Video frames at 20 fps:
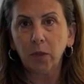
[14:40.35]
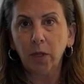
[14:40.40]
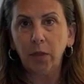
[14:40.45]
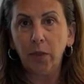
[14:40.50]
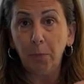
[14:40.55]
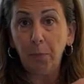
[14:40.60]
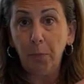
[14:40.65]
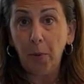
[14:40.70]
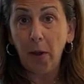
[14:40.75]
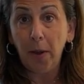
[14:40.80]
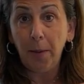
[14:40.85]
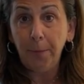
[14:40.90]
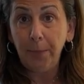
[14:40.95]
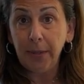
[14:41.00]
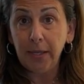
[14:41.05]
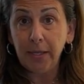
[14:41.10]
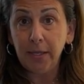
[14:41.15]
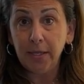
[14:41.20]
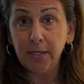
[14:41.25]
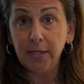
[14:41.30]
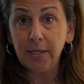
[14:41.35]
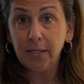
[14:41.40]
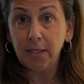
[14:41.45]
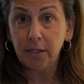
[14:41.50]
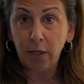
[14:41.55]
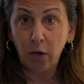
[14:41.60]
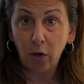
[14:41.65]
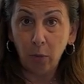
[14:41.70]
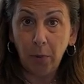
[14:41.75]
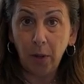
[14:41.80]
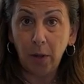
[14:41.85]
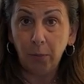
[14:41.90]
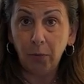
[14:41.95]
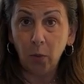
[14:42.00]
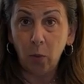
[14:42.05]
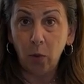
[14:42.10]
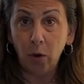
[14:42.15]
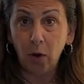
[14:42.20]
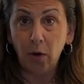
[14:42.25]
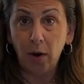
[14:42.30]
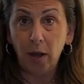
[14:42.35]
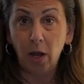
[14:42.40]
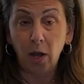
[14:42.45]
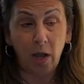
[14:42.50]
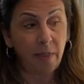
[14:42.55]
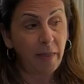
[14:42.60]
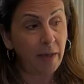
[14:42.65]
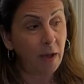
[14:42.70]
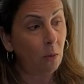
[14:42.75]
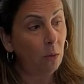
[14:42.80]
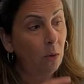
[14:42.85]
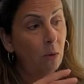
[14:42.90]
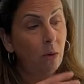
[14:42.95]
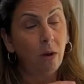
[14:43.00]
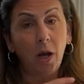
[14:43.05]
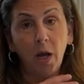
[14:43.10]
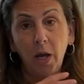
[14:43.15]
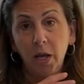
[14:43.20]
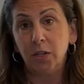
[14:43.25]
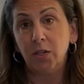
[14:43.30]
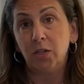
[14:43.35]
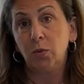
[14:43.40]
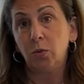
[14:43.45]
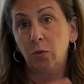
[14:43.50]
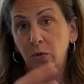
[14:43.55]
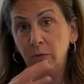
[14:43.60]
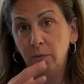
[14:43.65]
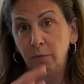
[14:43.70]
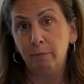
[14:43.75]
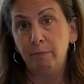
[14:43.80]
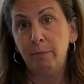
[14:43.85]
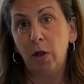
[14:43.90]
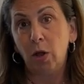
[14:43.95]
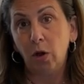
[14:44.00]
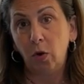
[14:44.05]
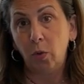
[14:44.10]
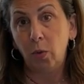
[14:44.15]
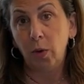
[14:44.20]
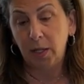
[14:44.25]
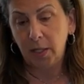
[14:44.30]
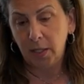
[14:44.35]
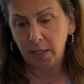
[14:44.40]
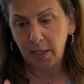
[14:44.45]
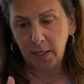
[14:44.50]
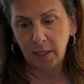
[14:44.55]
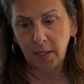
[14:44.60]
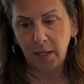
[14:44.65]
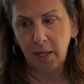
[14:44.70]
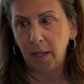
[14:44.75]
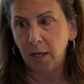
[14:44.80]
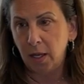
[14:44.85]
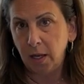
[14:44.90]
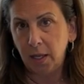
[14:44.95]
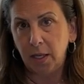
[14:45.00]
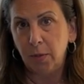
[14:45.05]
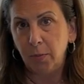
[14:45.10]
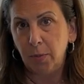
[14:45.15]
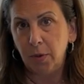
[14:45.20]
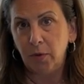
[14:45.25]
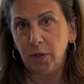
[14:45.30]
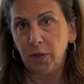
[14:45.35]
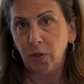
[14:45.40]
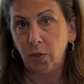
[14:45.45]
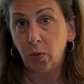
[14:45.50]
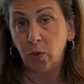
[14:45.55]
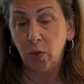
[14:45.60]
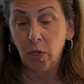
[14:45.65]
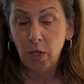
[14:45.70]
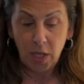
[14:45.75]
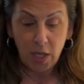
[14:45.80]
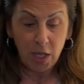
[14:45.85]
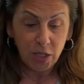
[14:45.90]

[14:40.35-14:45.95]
the pump is that'll pump the water out. And that ice will melt quickly and kind of keep everything cool.